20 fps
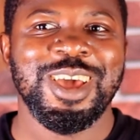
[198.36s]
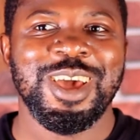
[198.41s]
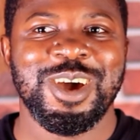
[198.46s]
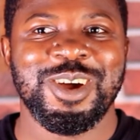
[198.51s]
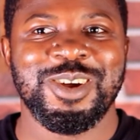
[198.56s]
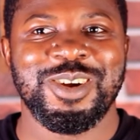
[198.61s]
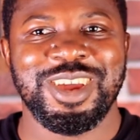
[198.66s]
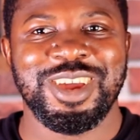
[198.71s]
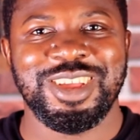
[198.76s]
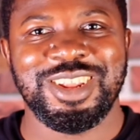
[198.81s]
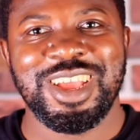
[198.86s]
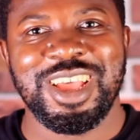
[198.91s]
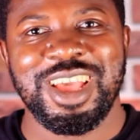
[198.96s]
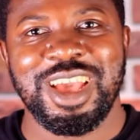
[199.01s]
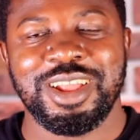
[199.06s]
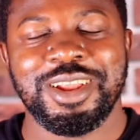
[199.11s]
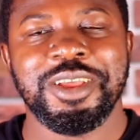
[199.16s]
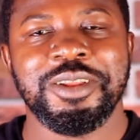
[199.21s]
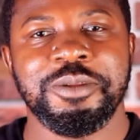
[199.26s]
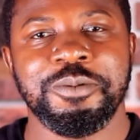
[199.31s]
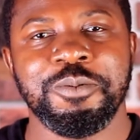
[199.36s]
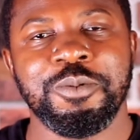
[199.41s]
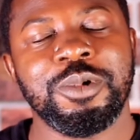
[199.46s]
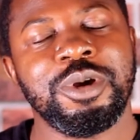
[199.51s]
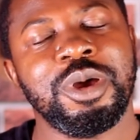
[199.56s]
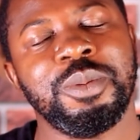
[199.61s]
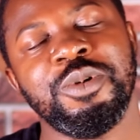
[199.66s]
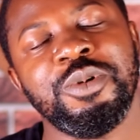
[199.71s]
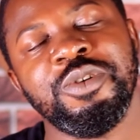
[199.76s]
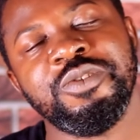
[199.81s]
All right. And then
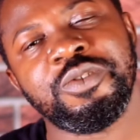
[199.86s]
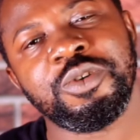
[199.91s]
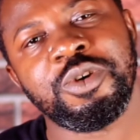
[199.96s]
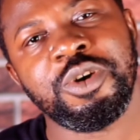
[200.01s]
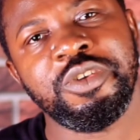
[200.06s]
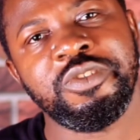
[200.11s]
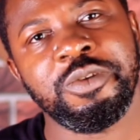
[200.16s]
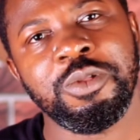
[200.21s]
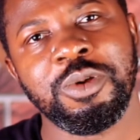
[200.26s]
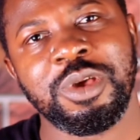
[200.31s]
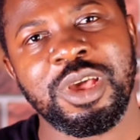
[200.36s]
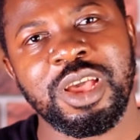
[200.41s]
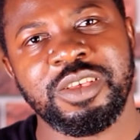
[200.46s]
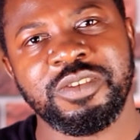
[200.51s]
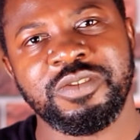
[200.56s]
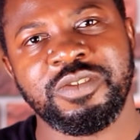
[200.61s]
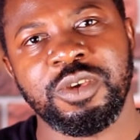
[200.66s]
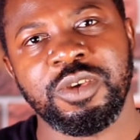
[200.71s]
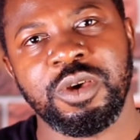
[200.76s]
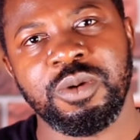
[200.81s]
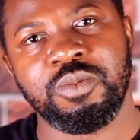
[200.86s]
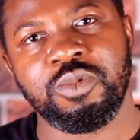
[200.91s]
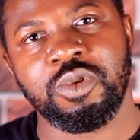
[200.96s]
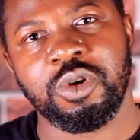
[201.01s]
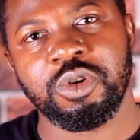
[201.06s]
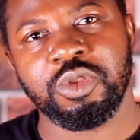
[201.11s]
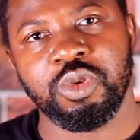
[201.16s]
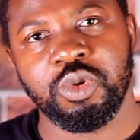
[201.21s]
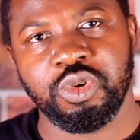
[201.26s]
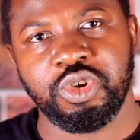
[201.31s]
I'm also going to look at some
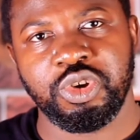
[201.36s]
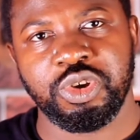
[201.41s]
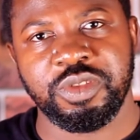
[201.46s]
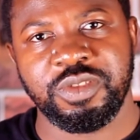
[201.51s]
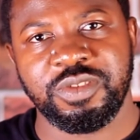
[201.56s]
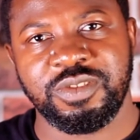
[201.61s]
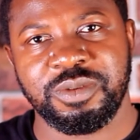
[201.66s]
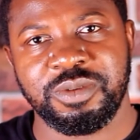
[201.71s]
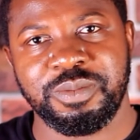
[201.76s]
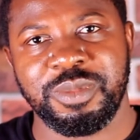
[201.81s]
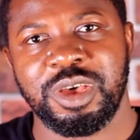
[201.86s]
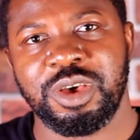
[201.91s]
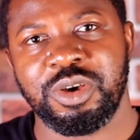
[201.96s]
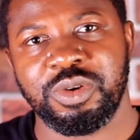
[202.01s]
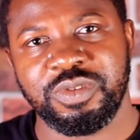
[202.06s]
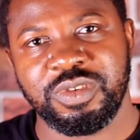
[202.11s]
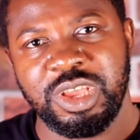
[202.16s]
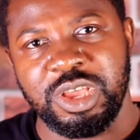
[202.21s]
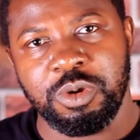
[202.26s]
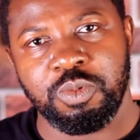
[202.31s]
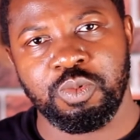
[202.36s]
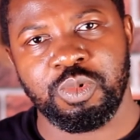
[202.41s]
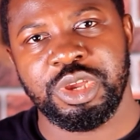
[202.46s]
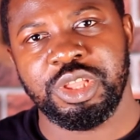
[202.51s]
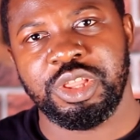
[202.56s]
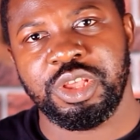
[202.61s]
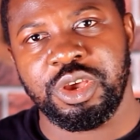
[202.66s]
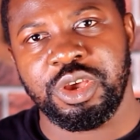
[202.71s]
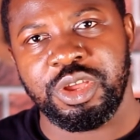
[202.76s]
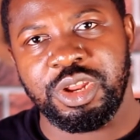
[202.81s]
wrong notions about
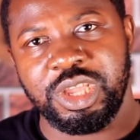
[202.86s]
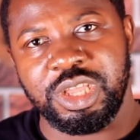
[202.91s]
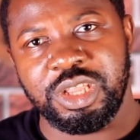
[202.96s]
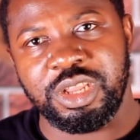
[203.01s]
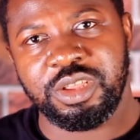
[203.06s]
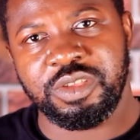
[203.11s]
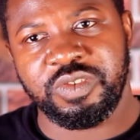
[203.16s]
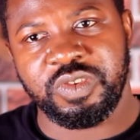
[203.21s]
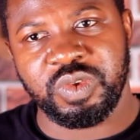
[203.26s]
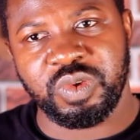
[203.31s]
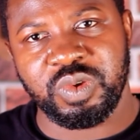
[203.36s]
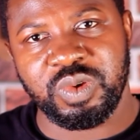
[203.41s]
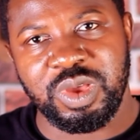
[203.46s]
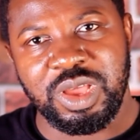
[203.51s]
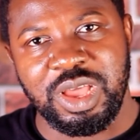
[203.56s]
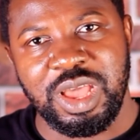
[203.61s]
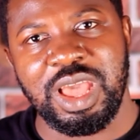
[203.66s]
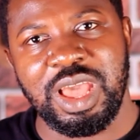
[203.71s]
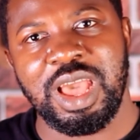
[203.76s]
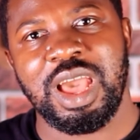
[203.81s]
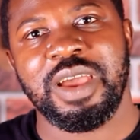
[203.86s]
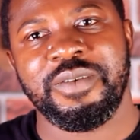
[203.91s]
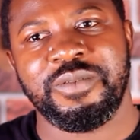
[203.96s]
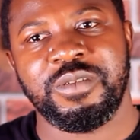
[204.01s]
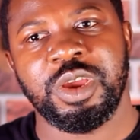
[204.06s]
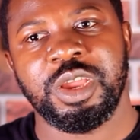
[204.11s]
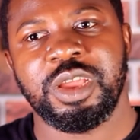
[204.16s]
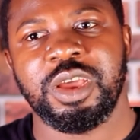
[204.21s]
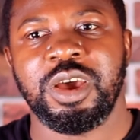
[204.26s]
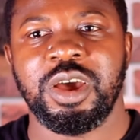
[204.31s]
returning to
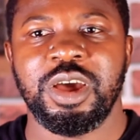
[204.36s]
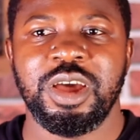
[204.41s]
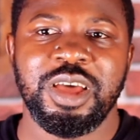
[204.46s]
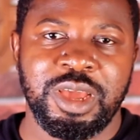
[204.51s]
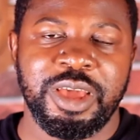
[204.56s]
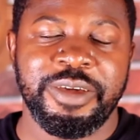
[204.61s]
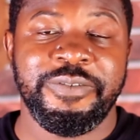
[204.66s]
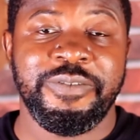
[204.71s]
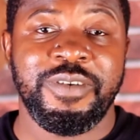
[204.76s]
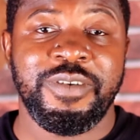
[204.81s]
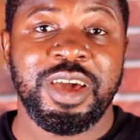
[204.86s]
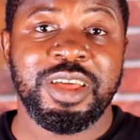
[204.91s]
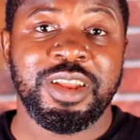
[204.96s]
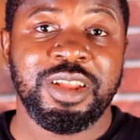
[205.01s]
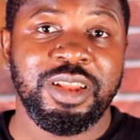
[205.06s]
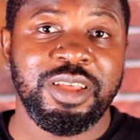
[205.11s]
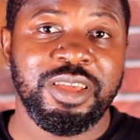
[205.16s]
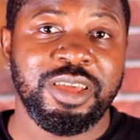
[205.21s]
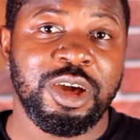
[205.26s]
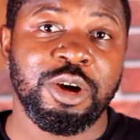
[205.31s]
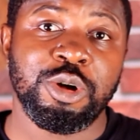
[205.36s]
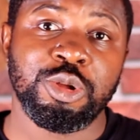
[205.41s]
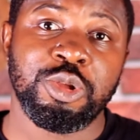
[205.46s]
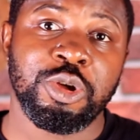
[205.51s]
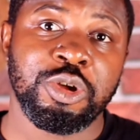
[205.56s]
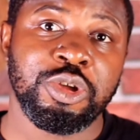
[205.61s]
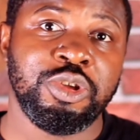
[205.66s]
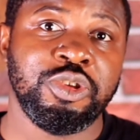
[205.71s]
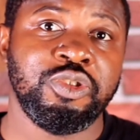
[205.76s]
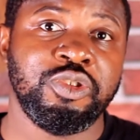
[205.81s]
Africa. And finally, I'll
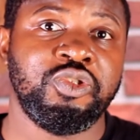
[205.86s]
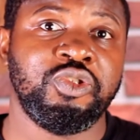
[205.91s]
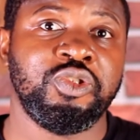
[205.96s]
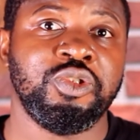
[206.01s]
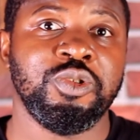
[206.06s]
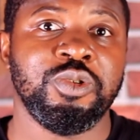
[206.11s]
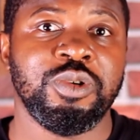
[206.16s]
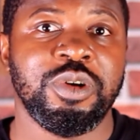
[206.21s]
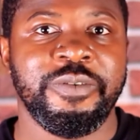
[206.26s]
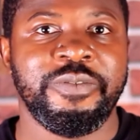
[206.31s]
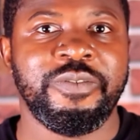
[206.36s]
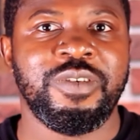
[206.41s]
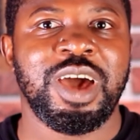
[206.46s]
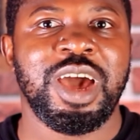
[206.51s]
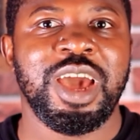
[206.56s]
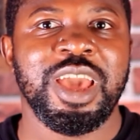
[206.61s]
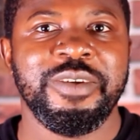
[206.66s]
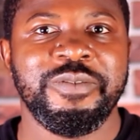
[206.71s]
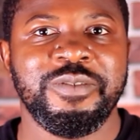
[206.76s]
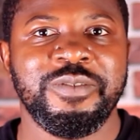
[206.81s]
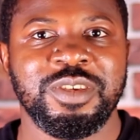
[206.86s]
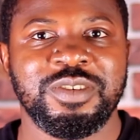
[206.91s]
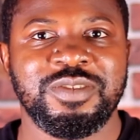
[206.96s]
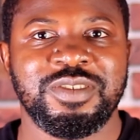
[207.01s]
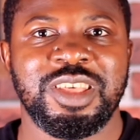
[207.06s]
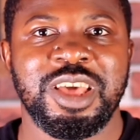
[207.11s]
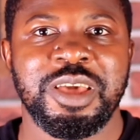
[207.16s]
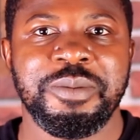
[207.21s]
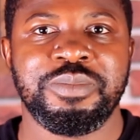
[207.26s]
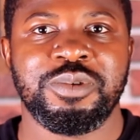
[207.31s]
talk you through a
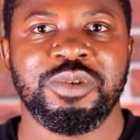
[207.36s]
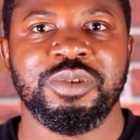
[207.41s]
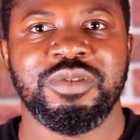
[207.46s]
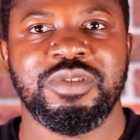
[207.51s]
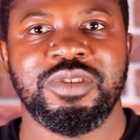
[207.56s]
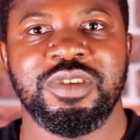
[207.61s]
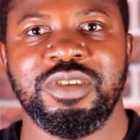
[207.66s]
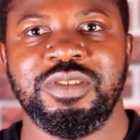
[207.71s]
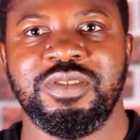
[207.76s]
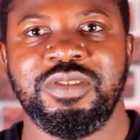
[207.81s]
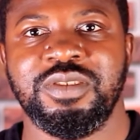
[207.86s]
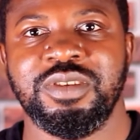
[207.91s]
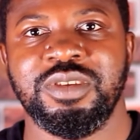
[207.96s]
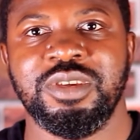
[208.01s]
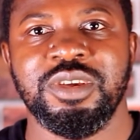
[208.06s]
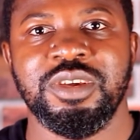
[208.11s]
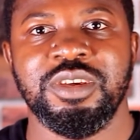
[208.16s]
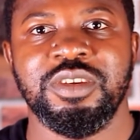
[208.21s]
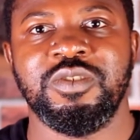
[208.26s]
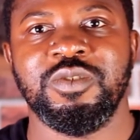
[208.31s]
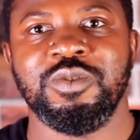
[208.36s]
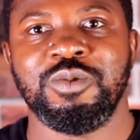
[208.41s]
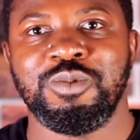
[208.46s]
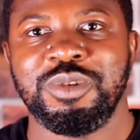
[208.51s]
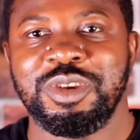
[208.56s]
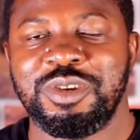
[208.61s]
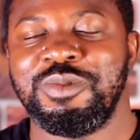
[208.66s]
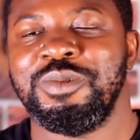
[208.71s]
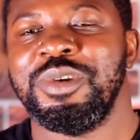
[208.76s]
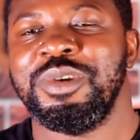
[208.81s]
5-step process to
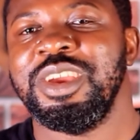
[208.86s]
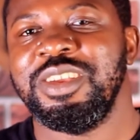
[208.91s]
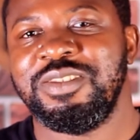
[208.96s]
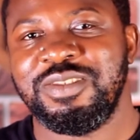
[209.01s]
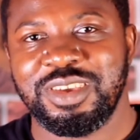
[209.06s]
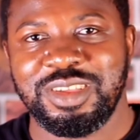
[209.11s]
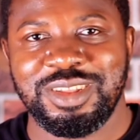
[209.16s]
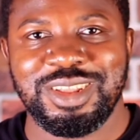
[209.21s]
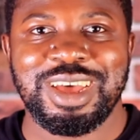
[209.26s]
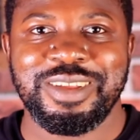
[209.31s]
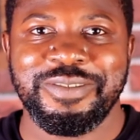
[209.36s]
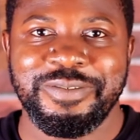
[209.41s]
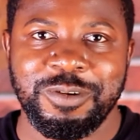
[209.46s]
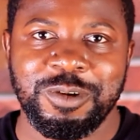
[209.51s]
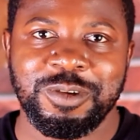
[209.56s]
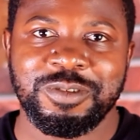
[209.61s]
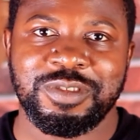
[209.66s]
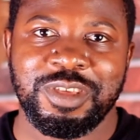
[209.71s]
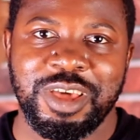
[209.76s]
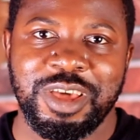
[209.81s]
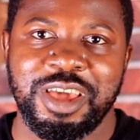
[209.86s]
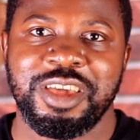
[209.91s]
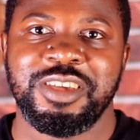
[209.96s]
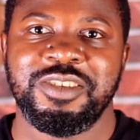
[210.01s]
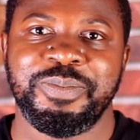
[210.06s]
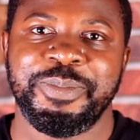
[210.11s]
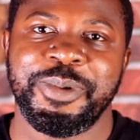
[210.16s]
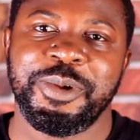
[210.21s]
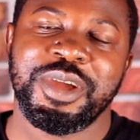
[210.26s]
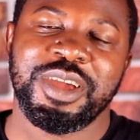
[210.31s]
recreate a Dan Foster
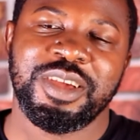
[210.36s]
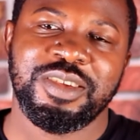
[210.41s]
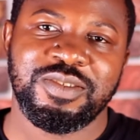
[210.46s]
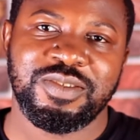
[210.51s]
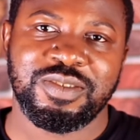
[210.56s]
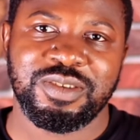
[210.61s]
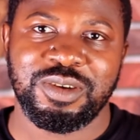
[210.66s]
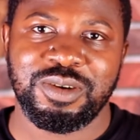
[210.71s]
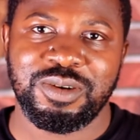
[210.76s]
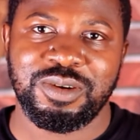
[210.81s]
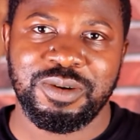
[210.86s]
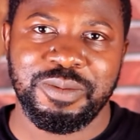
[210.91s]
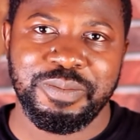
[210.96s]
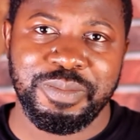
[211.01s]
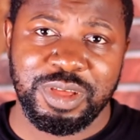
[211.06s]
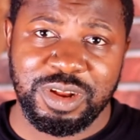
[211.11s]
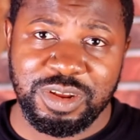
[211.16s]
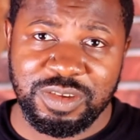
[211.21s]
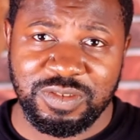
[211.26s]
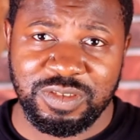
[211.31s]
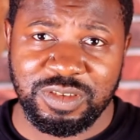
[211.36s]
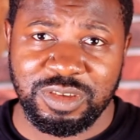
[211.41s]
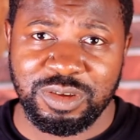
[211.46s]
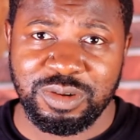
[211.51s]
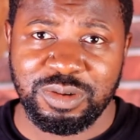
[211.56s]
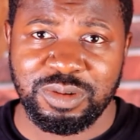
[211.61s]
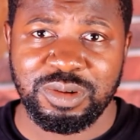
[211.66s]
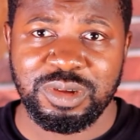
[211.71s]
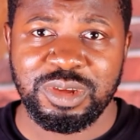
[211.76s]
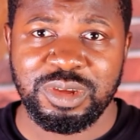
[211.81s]
experience, or better
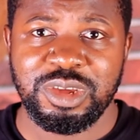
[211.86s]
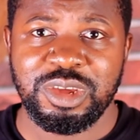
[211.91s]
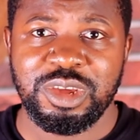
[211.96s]
still,